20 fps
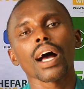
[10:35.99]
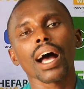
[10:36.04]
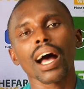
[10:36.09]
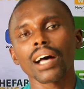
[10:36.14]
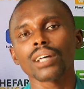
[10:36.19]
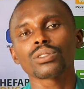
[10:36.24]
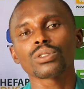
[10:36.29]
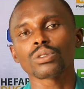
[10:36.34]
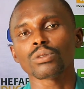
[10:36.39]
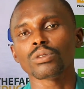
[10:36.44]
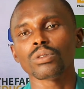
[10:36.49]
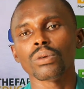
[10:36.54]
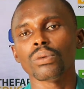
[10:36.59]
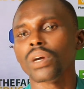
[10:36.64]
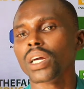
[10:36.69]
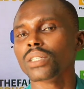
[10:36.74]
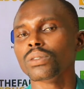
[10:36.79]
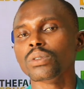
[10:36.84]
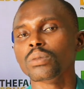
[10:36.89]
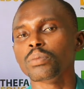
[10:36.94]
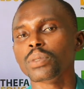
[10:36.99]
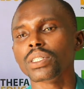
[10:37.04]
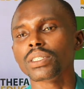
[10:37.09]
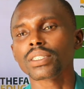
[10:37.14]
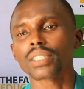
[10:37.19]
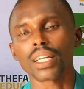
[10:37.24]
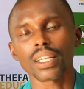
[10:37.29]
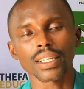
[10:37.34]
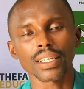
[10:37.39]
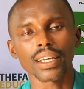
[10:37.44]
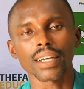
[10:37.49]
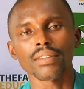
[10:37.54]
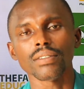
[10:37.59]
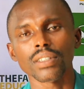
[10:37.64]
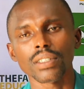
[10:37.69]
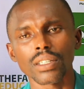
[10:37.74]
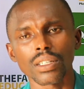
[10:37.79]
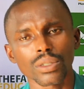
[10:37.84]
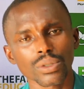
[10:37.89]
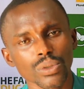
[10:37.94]
has to be read repeatedly
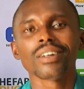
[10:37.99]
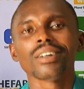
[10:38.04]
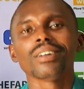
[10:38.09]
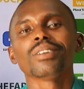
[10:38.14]
every day.